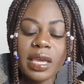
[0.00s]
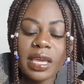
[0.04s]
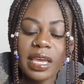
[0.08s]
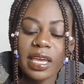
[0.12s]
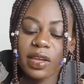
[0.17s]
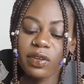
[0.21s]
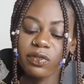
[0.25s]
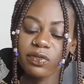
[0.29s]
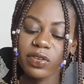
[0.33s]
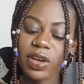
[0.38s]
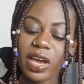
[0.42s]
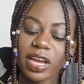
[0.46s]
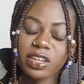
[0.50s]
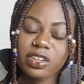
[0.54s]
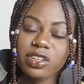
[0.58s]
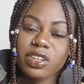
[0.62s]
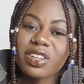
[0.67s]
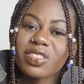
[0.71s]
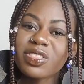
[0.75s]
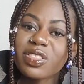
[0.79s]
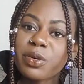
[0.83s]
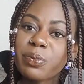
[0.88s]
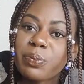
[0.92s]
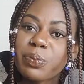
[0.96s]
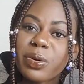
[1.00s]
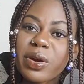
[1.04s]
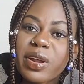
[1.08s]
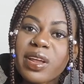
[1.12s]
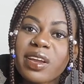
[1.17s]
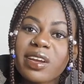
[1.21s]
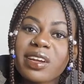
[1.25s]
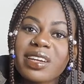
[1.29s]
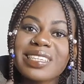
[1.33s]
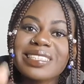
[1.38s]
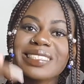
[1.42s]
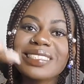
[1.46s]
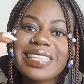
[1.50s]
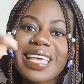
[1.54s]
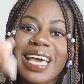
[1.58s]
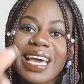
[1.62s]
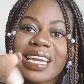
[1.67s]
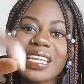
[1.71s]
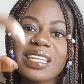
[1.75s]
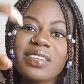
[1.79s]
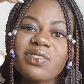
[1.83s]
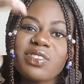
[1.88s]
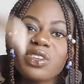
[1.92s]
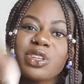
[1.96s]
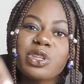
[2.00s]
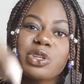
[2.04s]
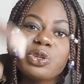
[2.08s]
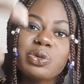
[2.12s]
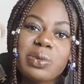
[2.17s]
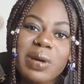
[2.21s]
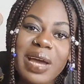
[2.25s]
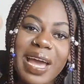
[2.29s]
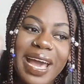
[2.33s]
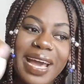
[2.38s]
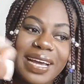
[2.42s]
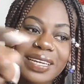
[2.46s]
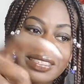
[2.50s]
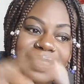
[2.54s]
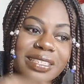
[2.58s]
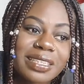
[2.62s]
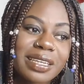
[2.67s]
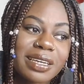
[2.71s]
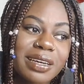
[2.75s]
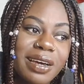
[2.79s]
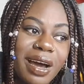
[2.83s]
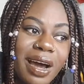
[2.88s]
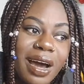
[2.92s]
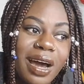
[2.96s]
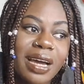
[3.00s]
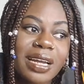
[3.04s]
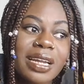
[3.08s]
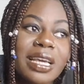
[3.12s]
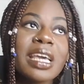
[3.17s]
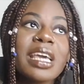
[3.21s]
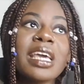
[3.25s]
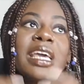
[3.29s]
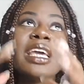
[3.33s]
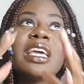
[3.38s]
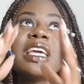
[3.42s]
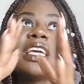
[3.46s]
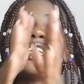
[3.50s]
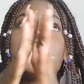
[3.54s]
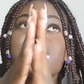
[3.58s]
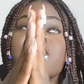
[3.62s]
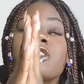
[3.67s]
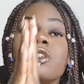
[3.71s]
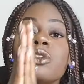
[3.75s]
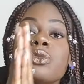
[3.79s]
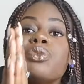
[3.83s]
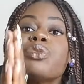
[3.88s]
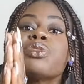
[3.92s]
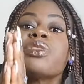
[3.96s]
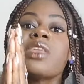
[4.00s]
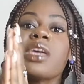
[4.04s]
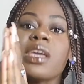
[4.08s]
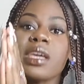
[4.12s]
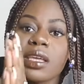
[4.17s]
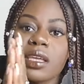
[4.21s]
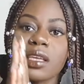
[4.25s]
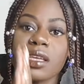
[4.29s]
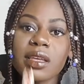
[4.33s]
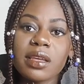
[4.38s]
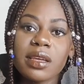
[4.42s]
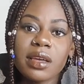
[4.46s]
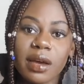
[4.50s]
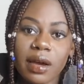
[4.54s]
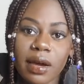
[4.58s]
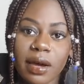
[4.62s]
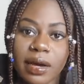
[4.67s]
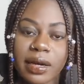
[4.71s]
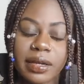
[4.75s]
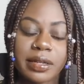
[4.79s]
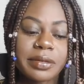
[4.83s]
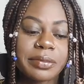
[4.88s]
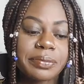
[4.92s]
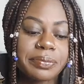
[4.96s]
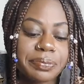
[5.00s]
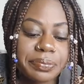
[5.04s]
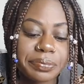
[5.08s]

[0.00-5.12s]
In fact, the prayer is not even you asking God. It's you thanking God.